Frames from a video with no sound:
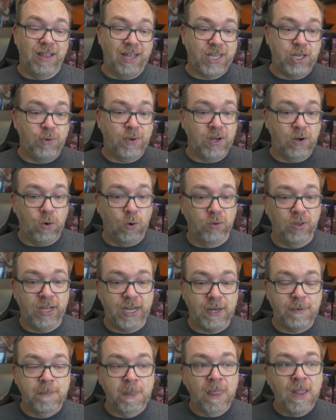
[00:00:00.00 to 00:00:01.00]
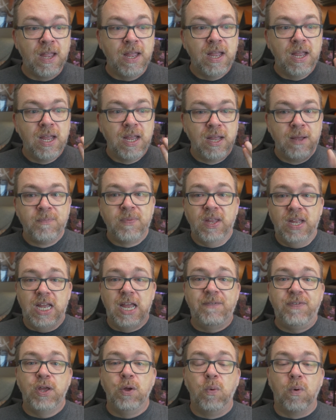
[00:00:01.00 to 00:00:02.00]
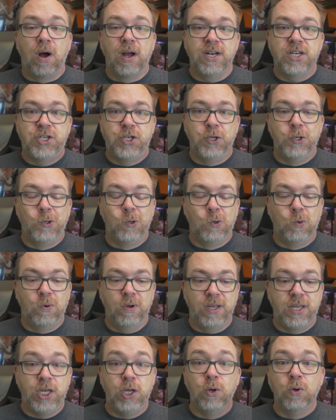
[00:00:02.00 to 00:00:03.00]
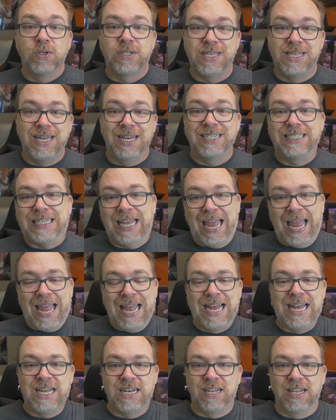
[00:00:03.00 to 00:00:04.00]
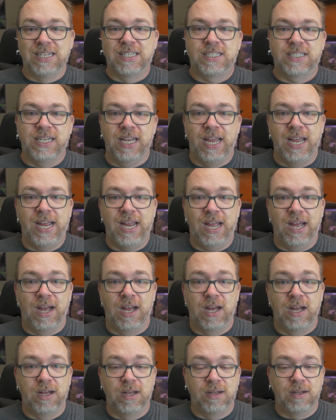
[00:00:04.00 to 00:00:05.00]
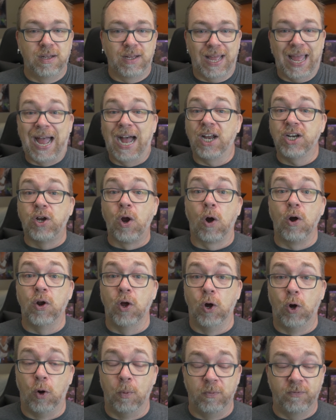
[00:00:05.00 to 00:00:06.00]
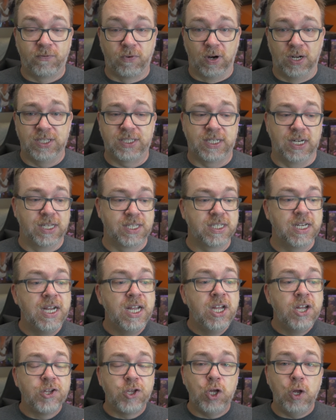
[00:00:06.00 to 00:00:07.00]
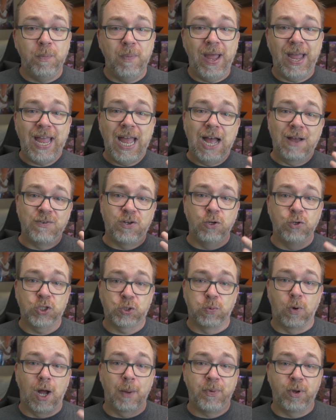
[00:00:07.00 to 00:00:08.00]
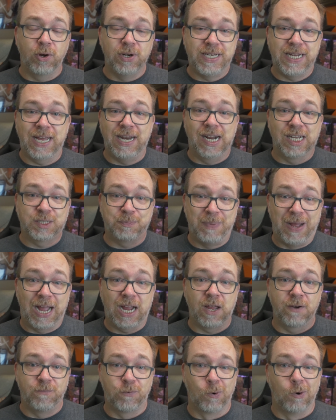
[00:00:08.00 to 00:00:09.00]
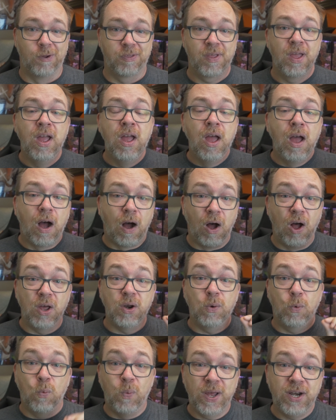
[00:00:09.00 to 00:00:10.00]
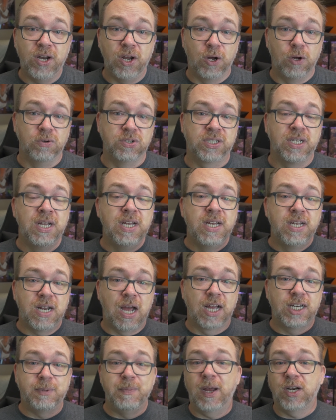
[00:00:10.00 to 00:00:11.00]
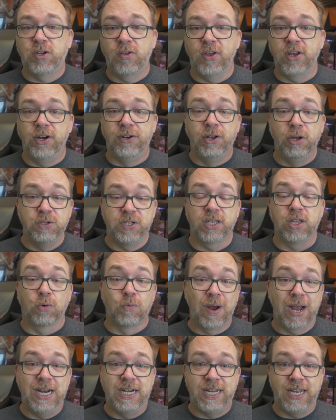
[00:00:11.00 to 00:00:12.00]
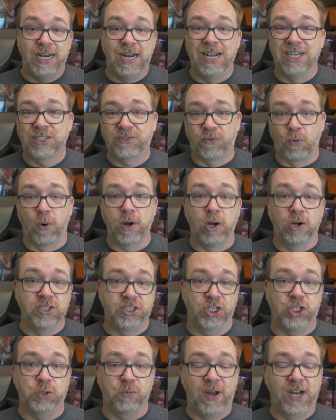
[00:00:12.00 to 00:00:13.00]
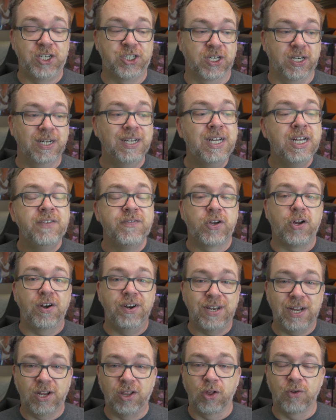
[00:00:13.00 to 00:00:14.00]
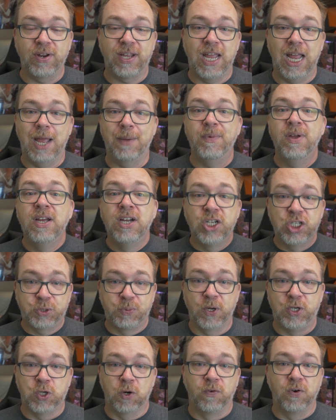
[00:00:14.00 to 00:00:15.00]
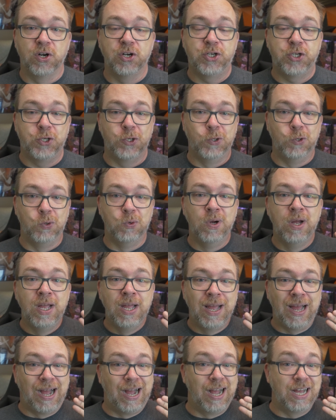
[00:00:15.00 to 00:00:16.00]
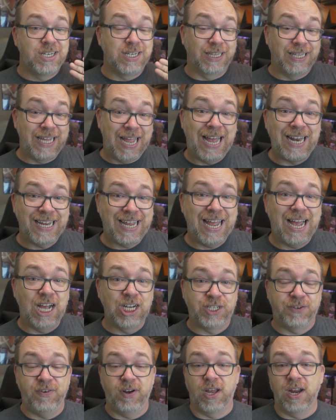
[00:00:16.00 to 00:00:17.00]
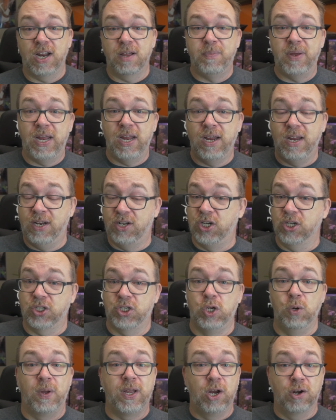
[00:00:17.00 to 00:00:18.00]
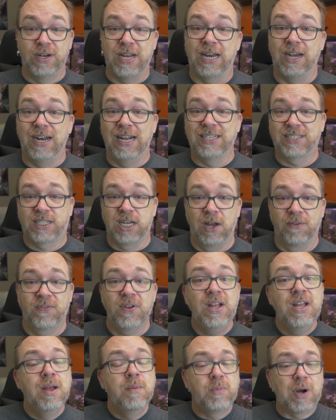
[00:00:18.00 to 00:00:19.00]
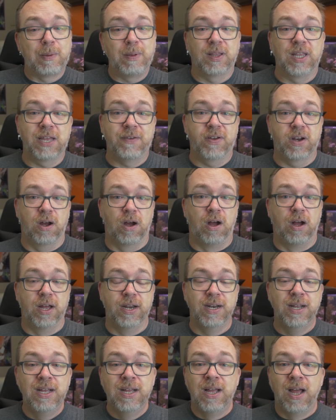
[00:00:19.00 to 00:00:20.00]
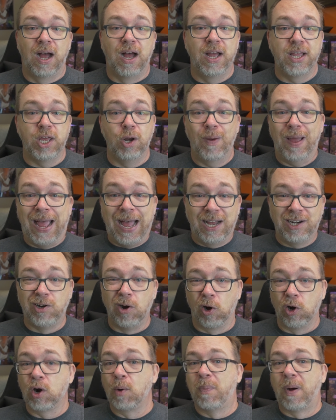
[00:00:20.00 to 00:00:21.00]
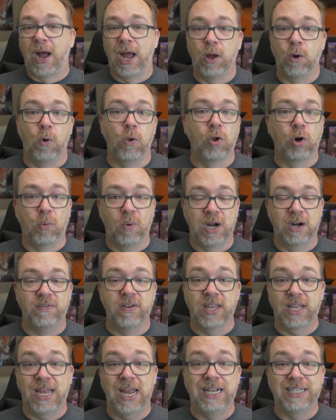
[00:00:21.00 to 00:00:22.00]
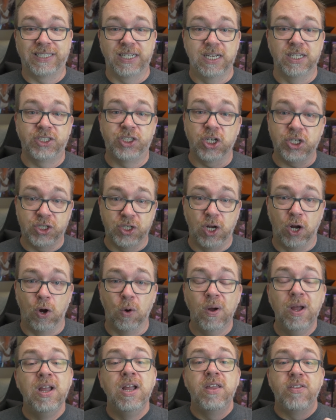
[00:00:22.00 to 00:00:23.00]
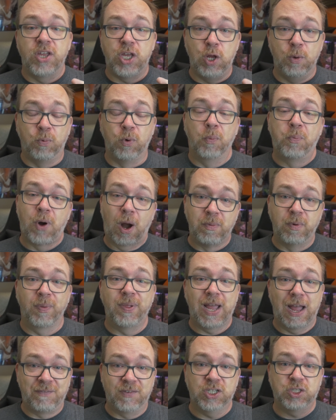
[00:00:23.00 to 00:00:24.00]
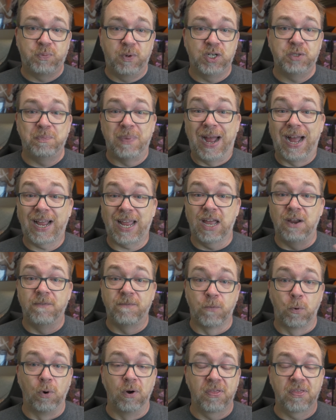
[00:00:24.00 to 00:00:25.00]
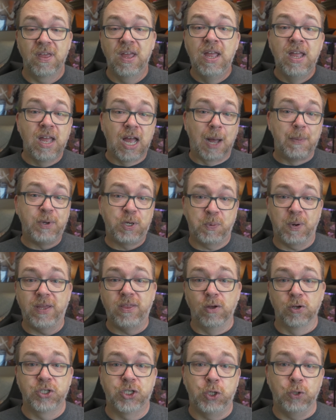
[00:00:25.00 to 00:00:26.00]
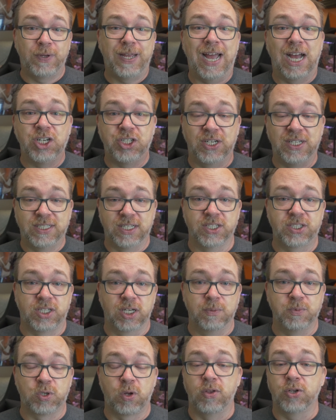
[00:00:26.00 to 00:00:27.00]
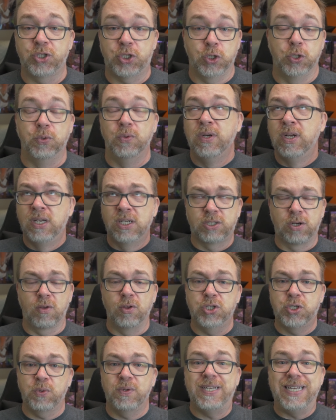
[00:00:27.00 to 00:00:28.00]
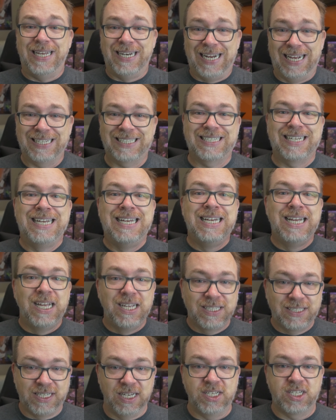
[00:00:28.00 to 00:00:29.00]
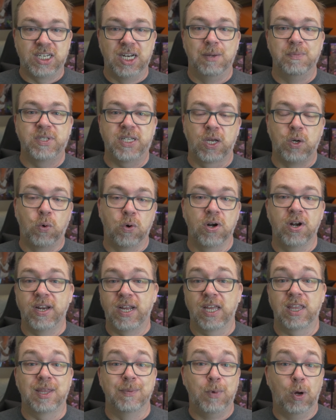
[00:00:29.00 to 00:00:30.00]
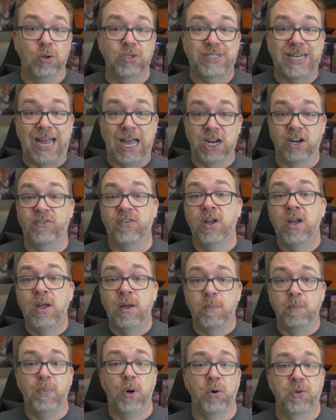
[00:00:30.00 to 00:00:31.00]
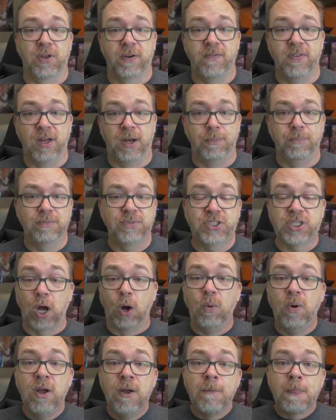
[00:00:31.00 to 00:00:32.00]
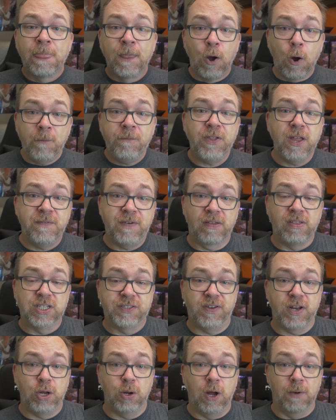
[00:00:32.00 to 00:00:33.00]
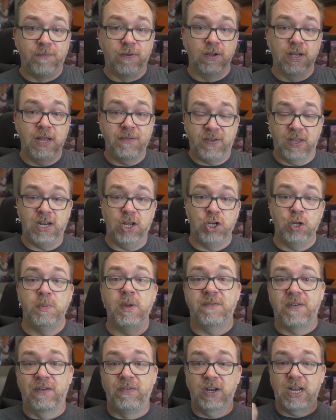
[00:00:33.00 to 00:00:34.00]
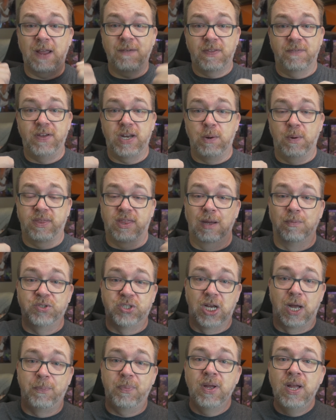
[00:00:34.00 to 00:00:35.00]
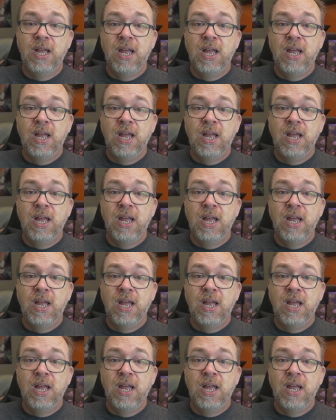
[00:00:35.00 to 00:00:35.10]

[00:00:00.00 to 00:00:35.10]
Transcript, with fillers: like you can only if you want to use this and let's say uh, AdGuard Home, for instance, you may have to swap your DNS back and forth on Windows uh, to make sure that you're using the right DNS for your situation. If you're going to download a game, switch over to uh, to LAN cache. If you're going to be just doing your day-to-day stuff, probably leave it on uh, you know AdGuard or Pi-hole or whatever the case is. Just know that you will probably have to switch back and forth uh, between those two caching systems or those two sorry those two DNS systems in order to get the most out of both of them. So hopefully you found this video helpful. If you did, do me a favor, give the video a thumbs up.